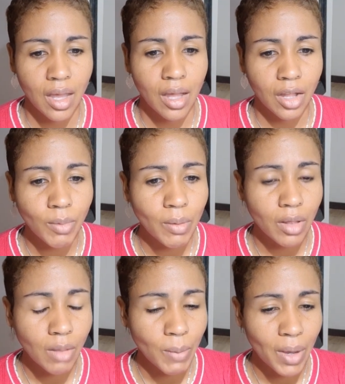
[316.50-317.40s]
called
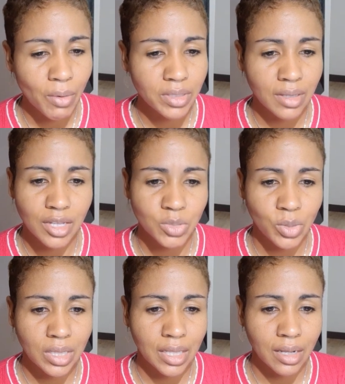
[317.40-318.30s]
my parents the next week
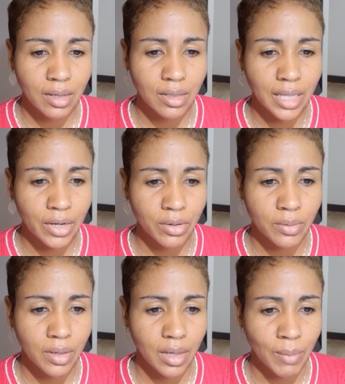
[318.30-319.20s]
later.
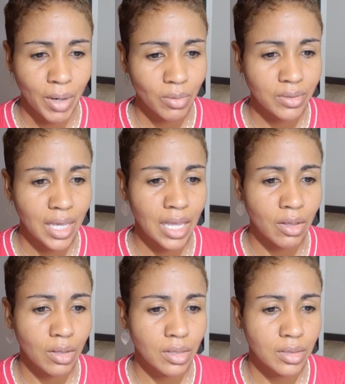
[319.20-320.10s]
Apparently, they had
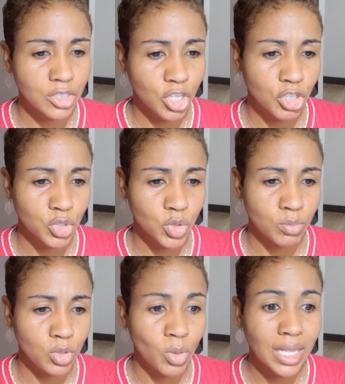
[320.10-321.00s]
the church group
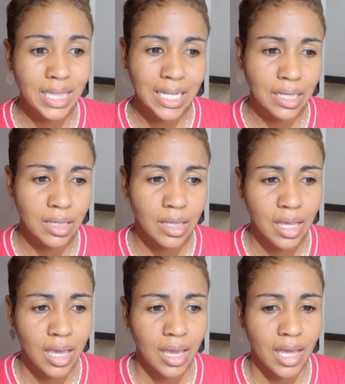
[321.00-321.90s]
do a cleaning,
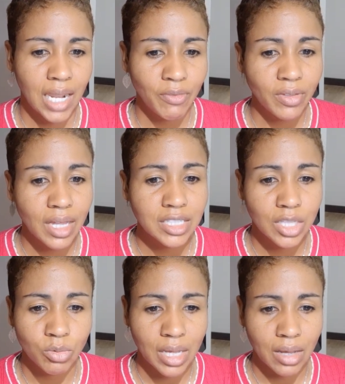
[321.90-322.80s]
and everything had
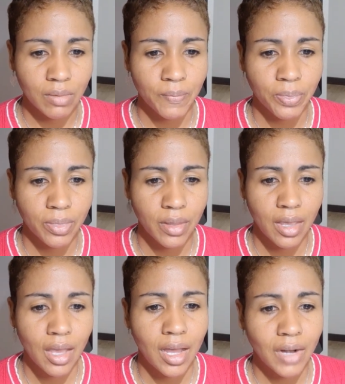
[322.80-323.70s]
slowed down.
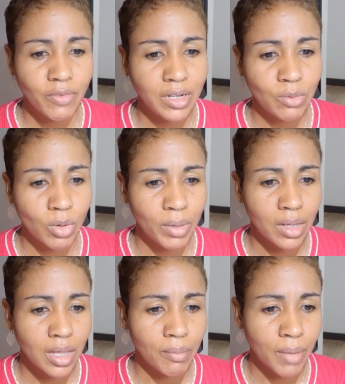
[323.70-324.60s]
However, they didn't want me to
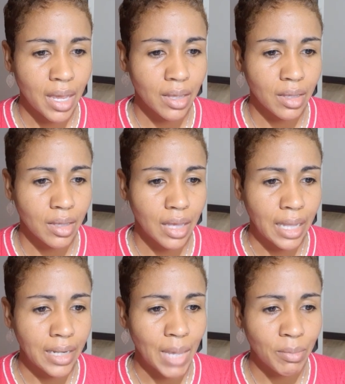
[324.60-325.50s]
come back
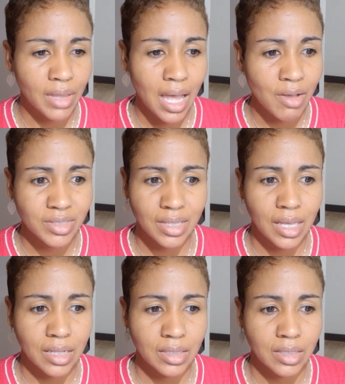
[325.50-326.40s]
and damn the house
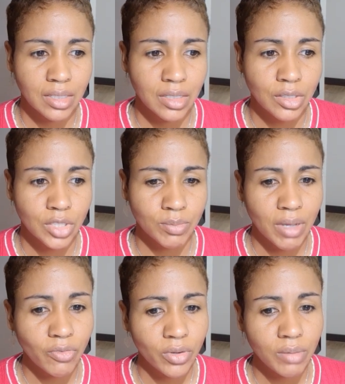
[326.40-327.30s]
again. So my
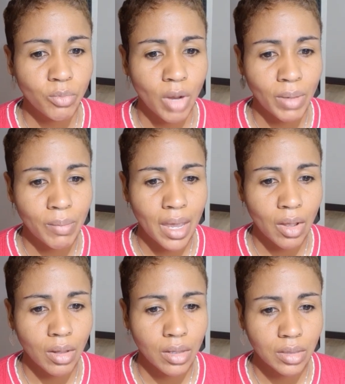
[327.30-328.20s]
friend brought me back
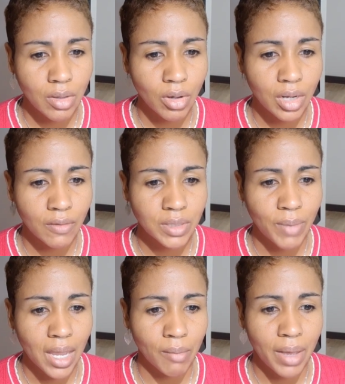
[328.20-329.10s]
long enough to
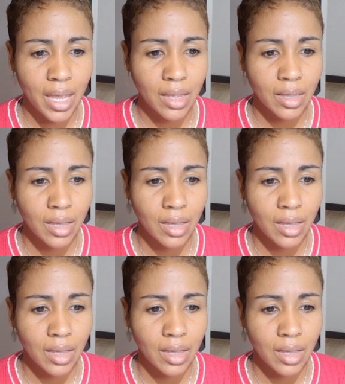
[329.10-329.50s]
pack a bag,